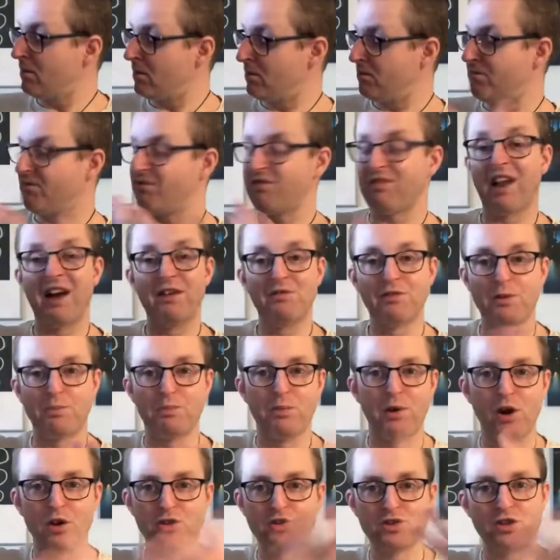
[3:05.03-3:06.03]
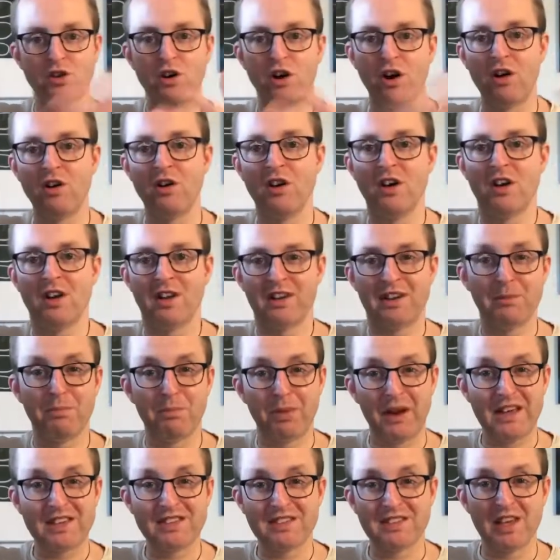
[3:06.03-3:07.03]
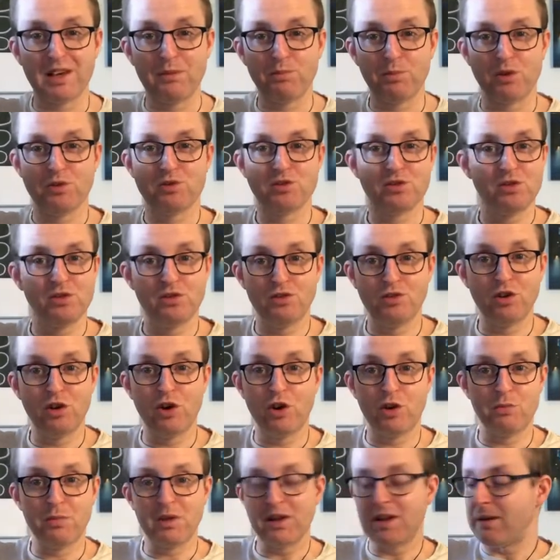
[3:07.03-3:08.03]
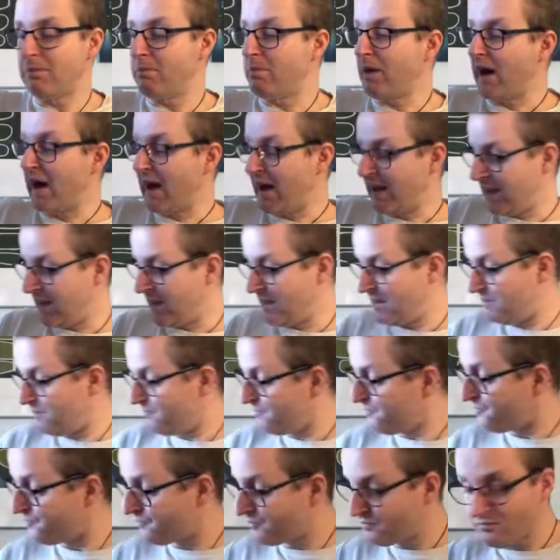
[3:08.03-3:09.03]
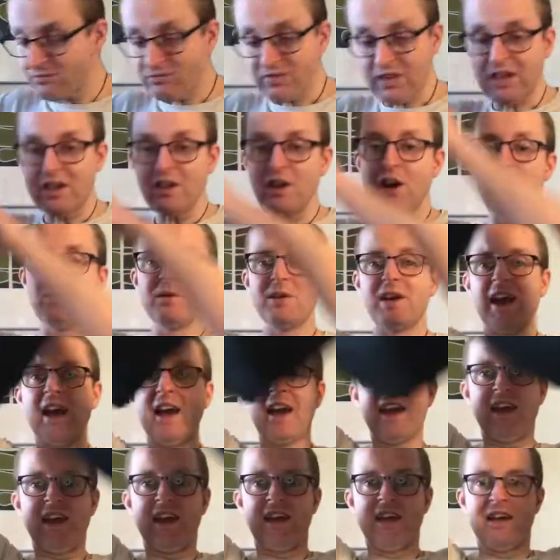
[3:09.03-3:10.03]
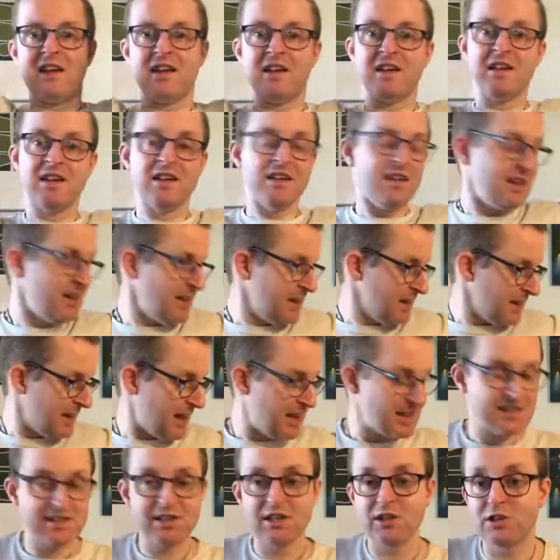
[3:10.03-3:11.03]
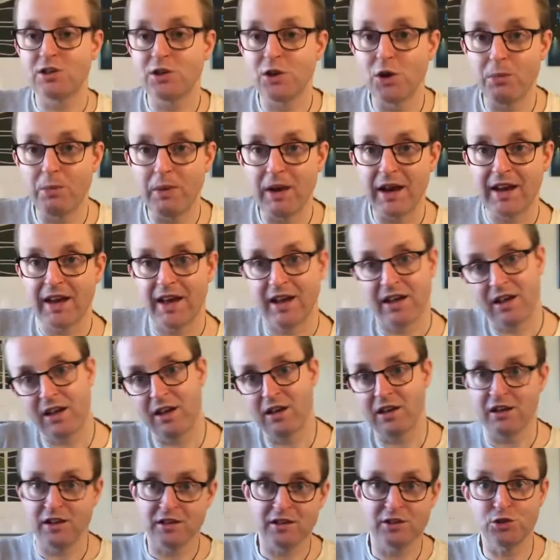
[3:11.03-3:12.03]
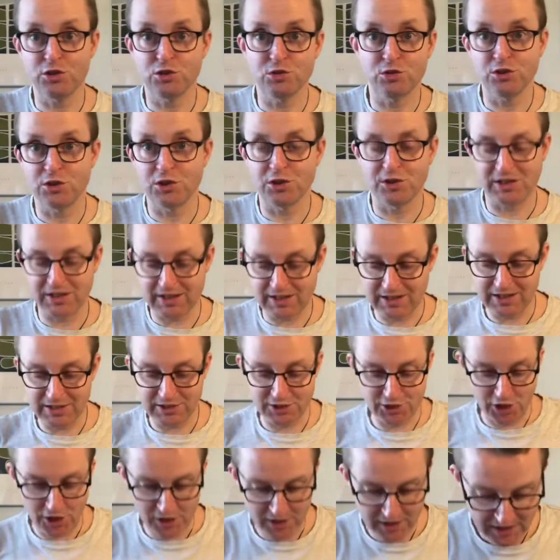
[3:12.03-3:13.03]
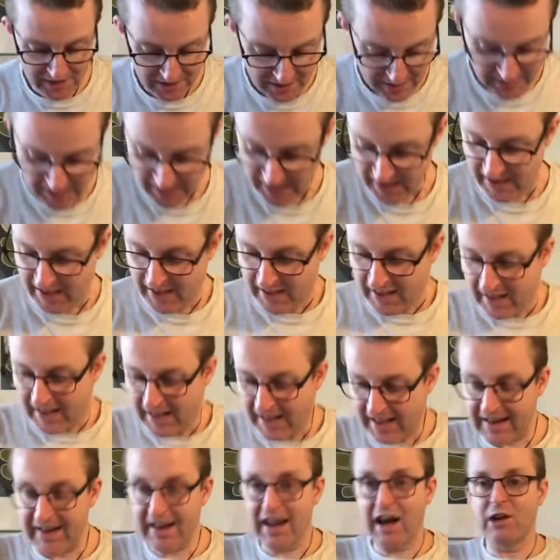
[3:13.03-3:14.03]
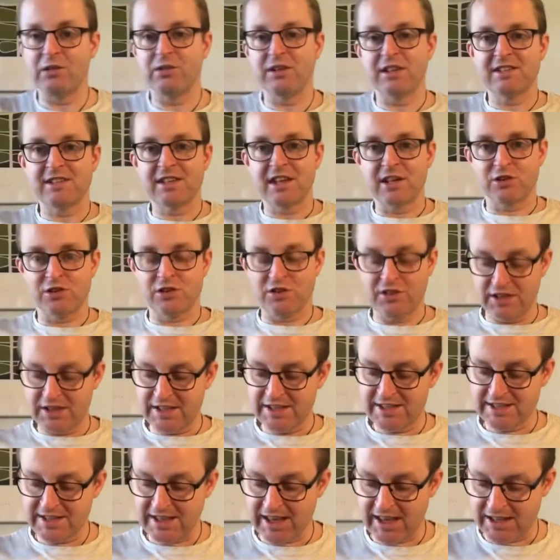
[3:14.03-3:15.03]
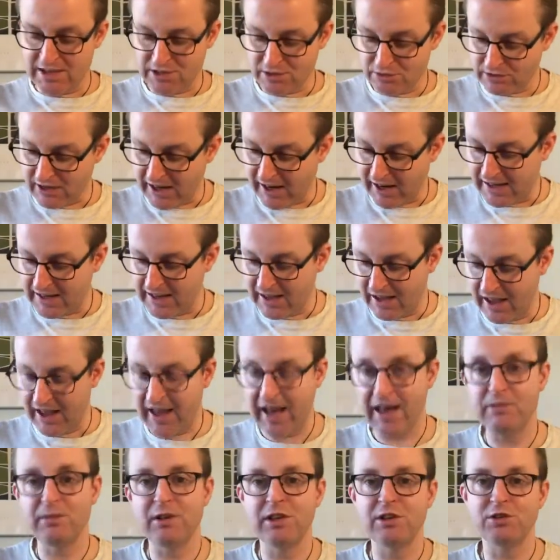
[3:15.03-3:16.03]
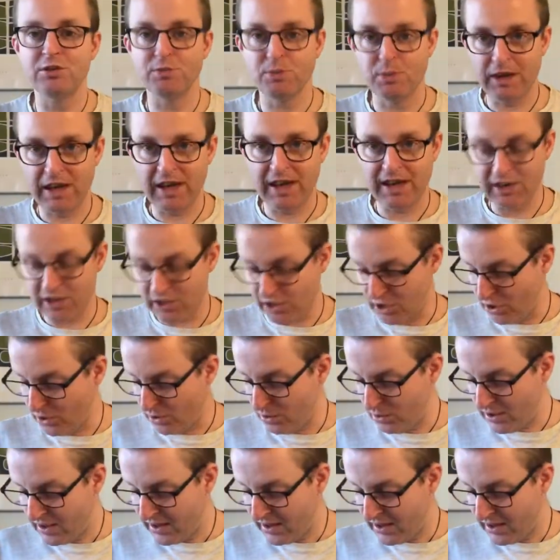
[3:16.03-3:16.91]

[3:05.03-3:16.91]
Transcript: flower pots or the plastic pots you normally buy in. Okay, that's the grow bag tutorial done, and now let's get on the seeds. Right, I went to B&Q,